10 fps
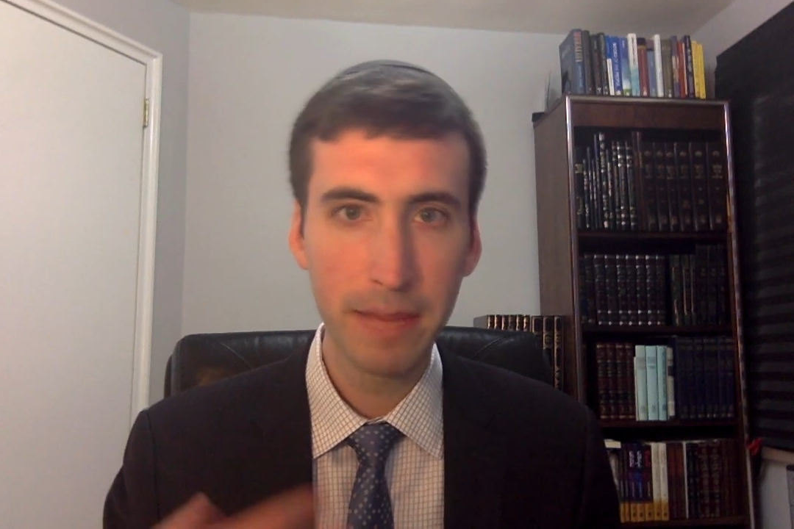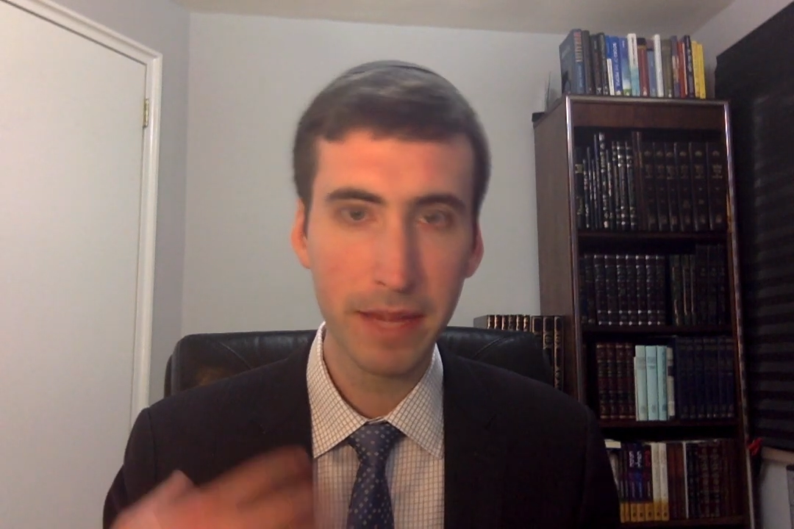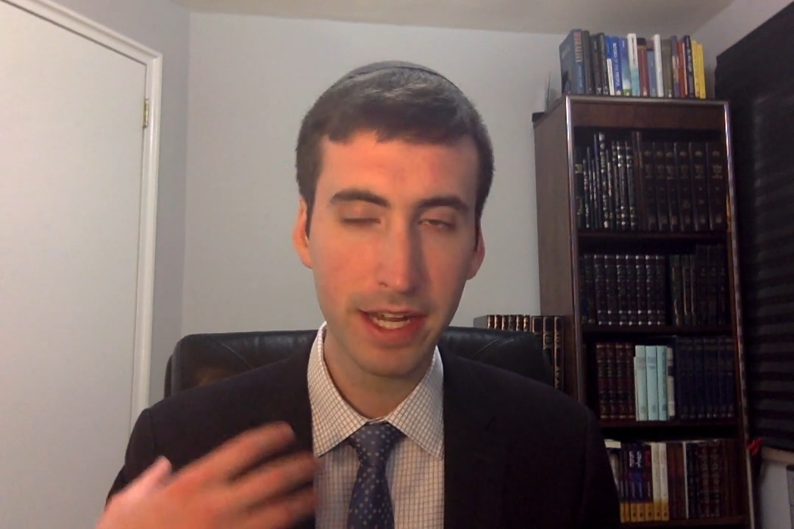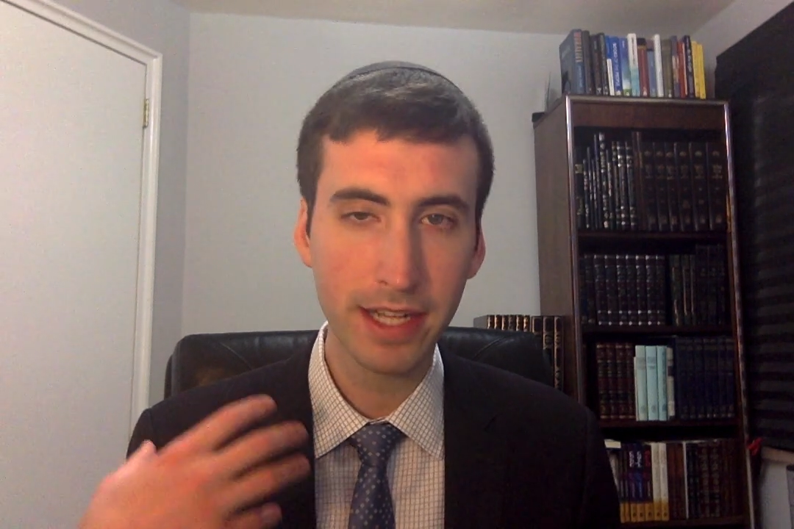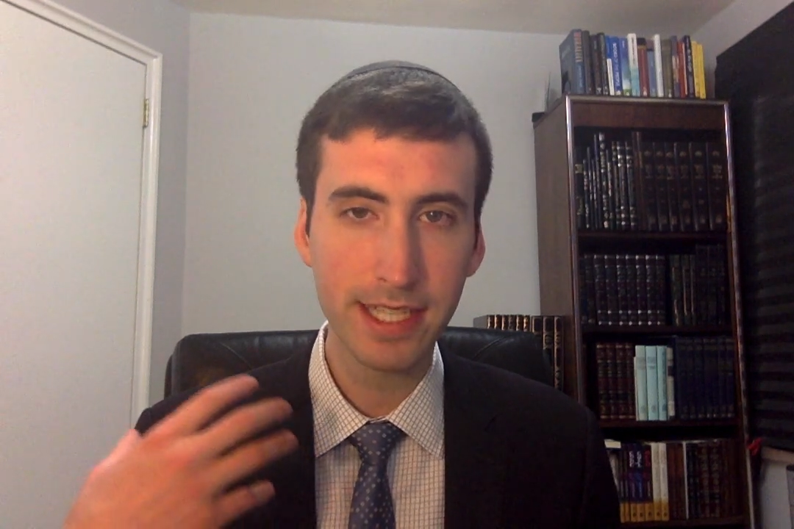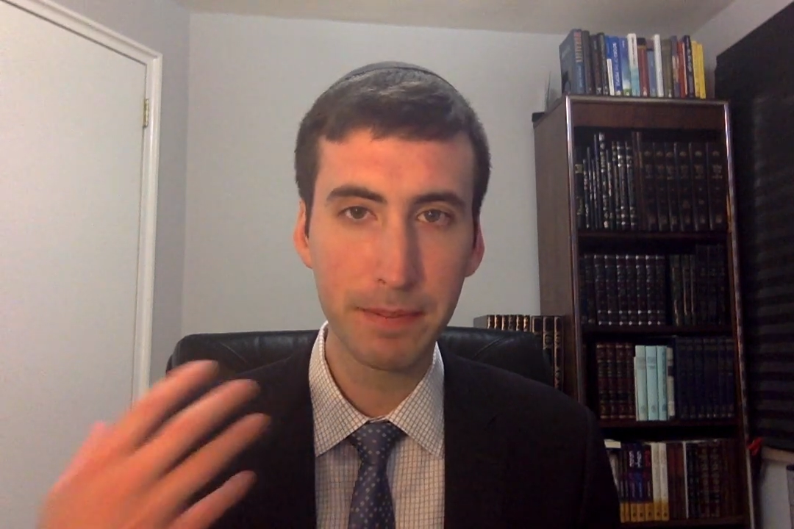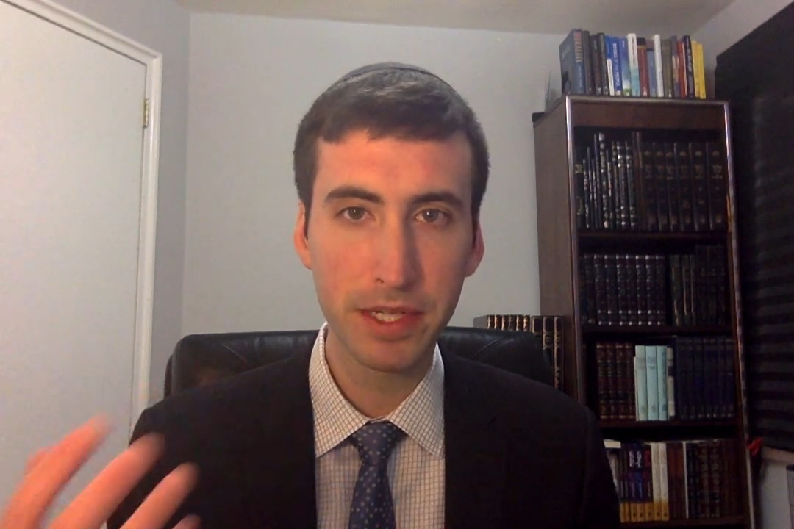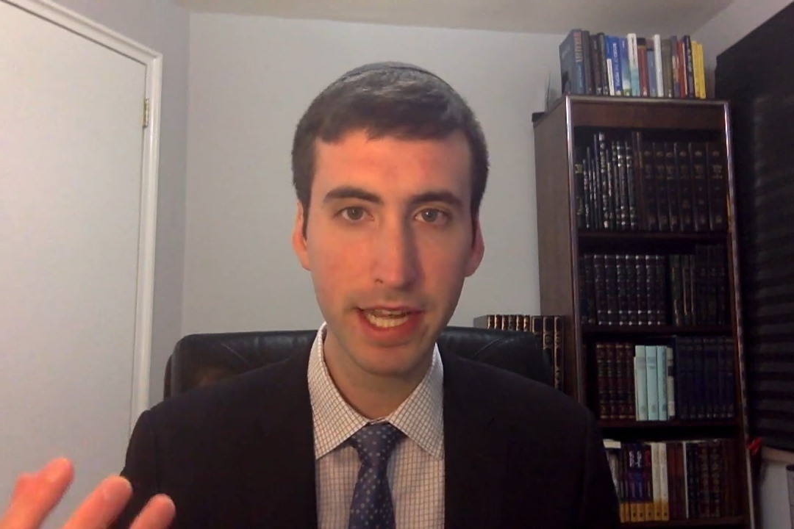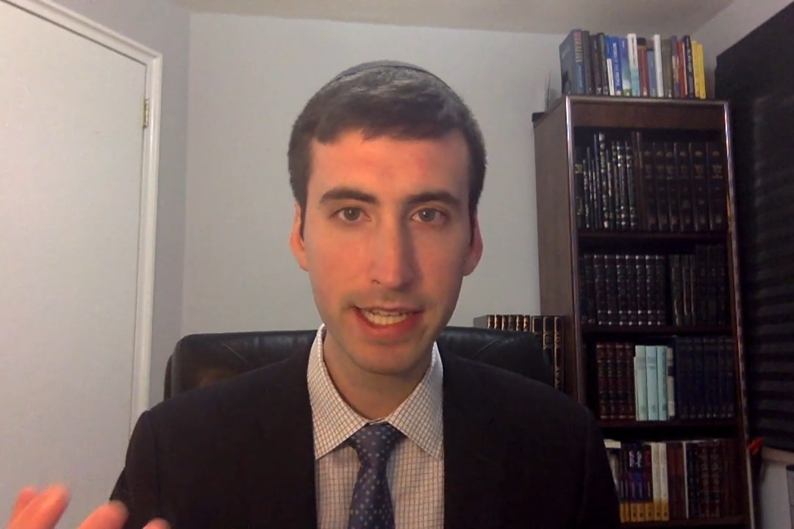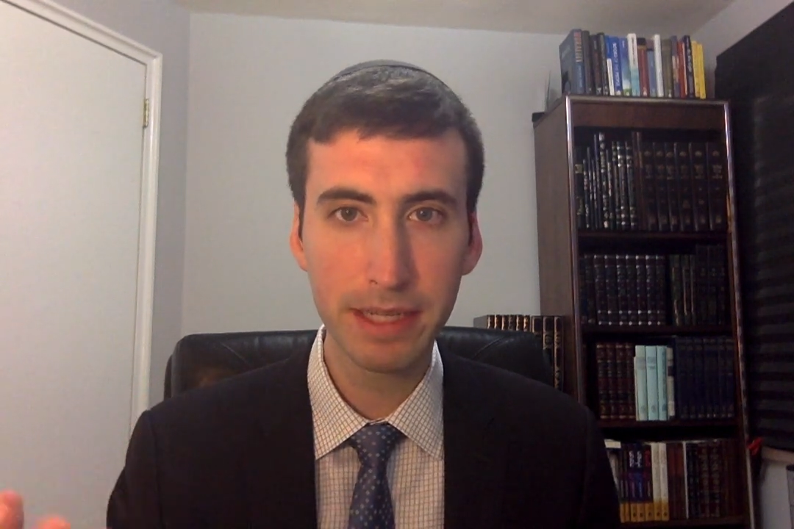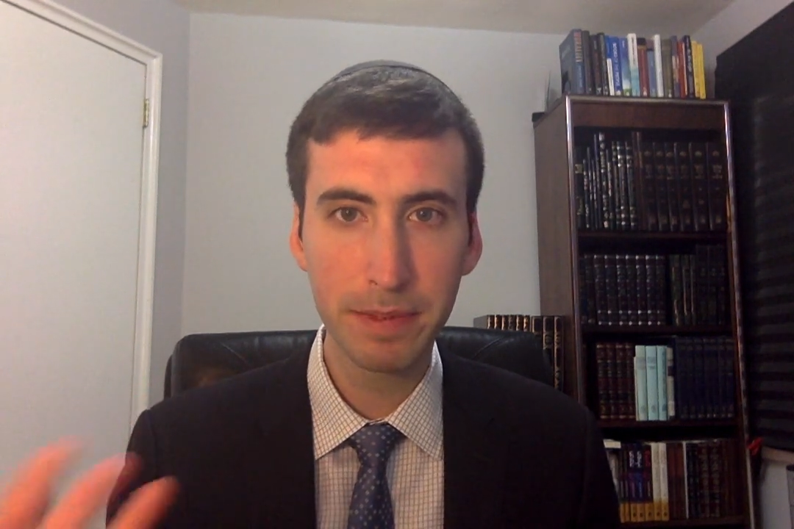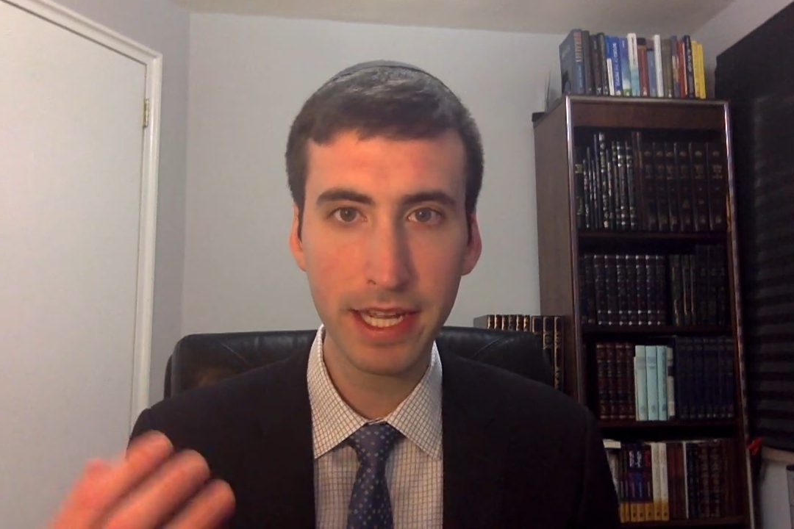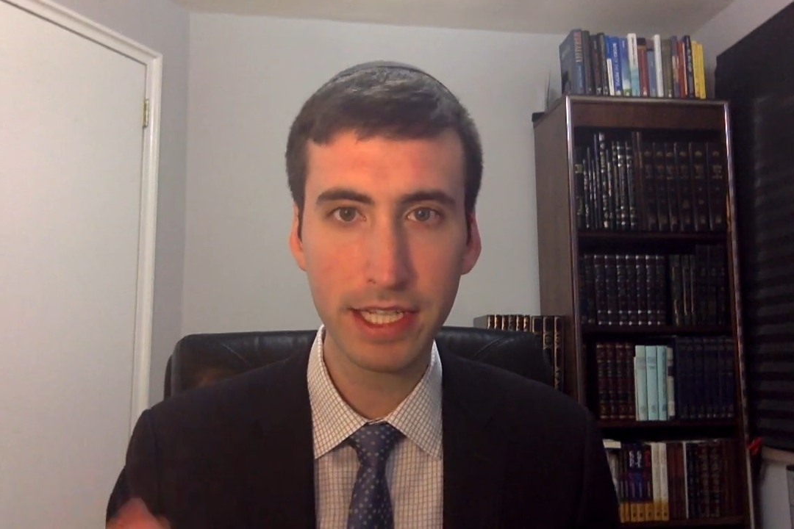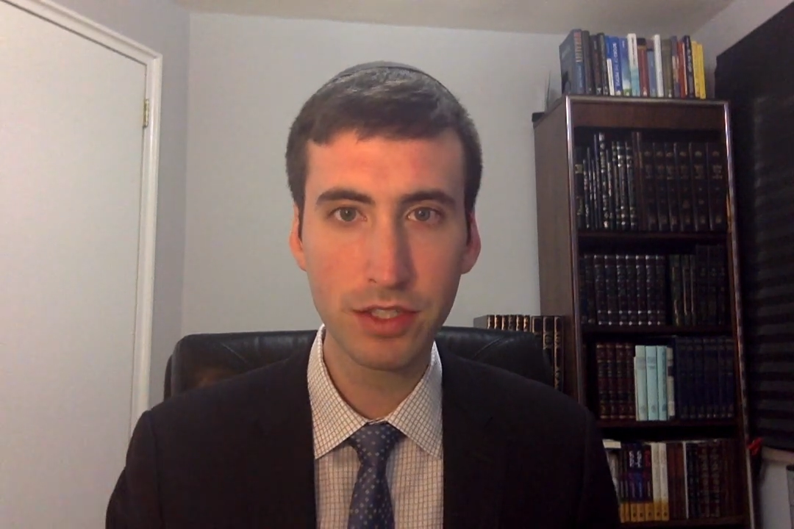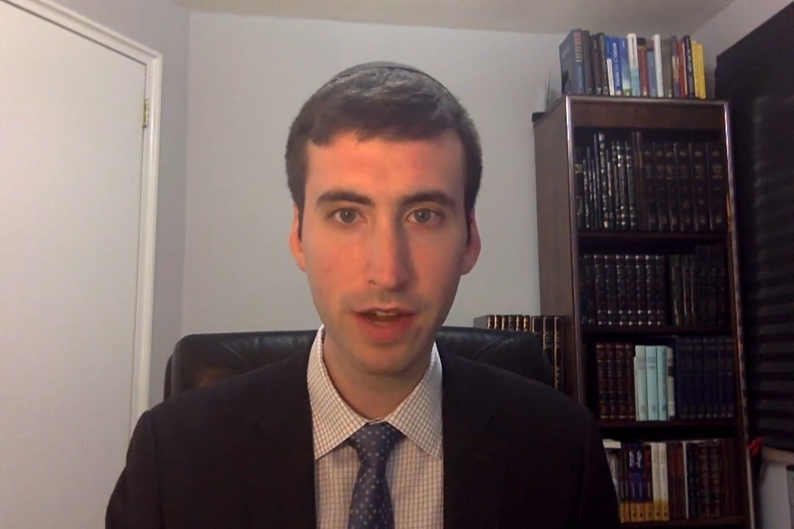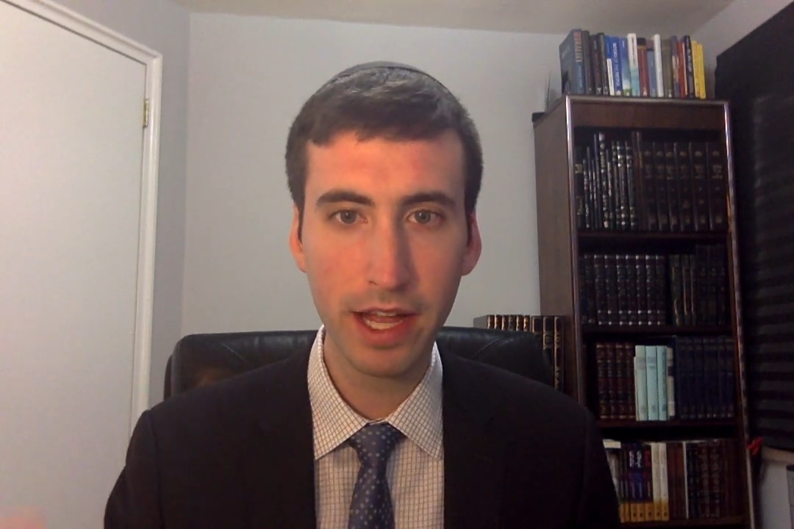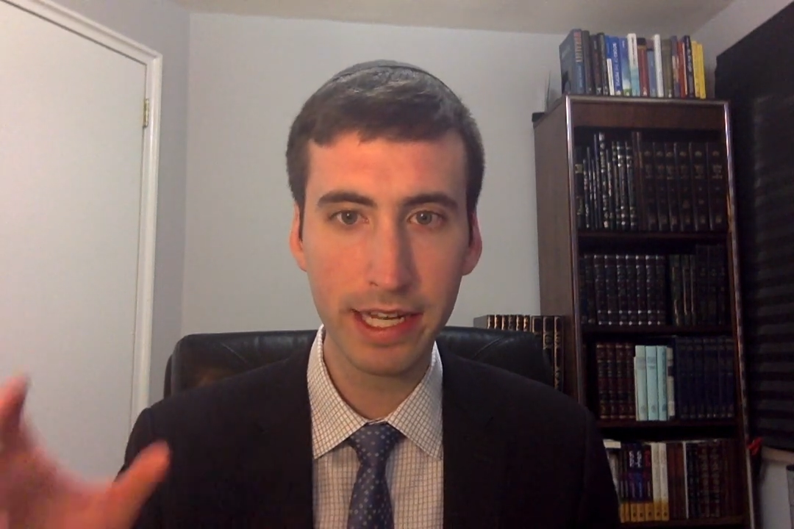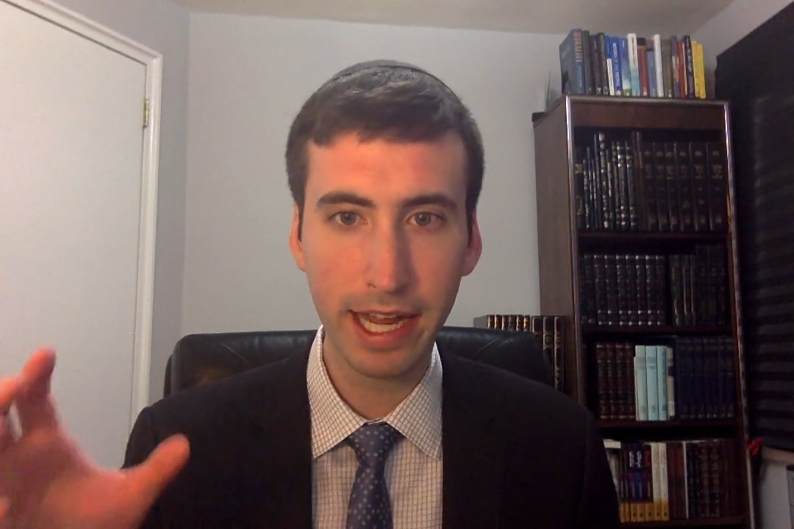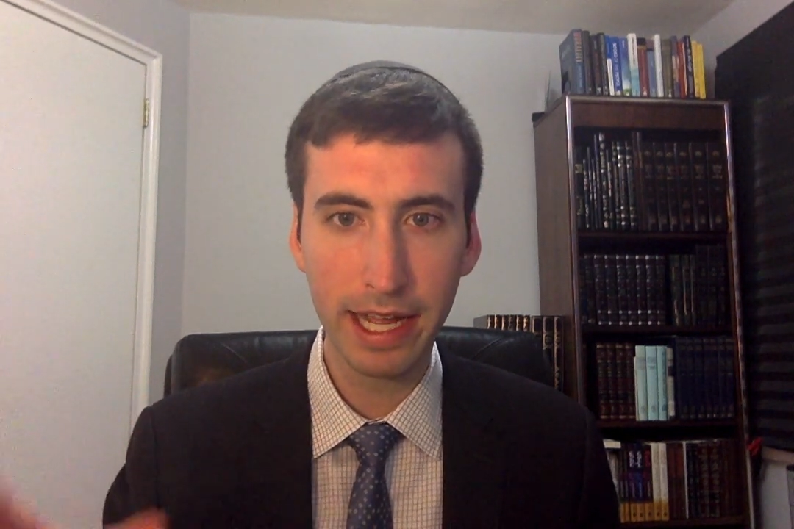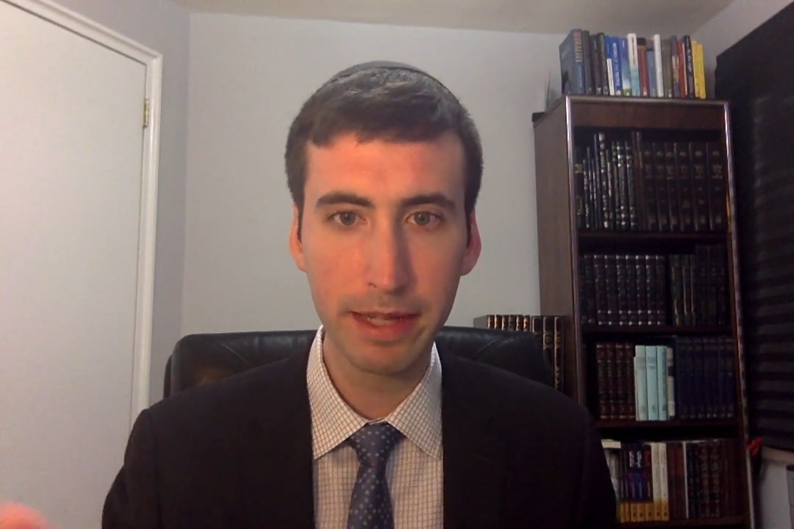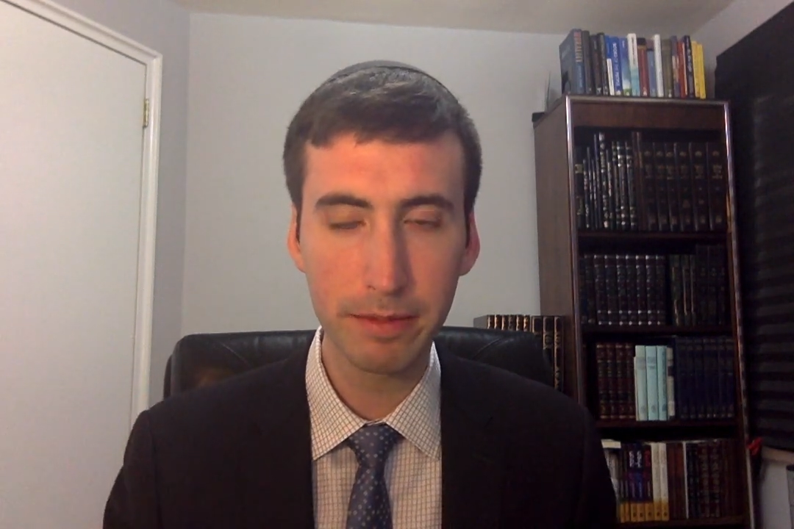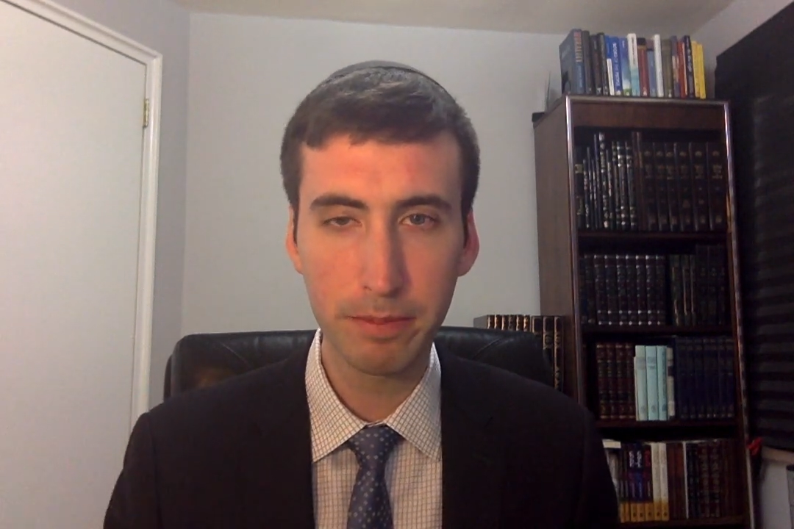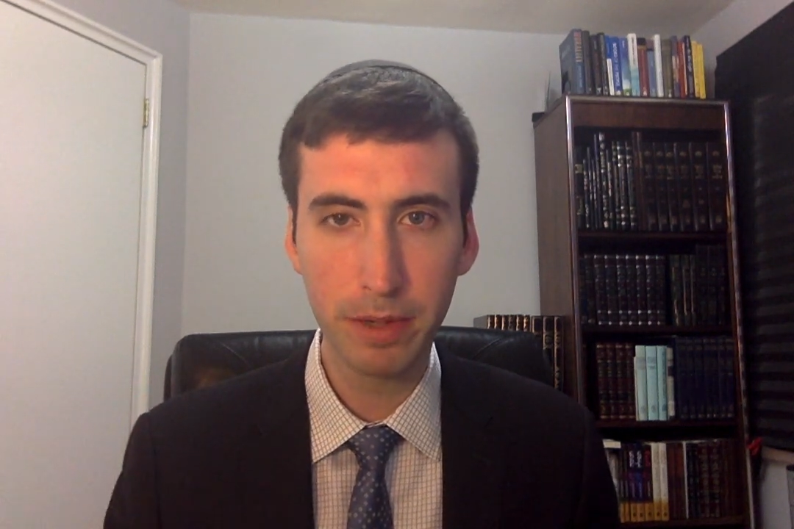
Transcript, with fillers: because I protected Bnei Israel and I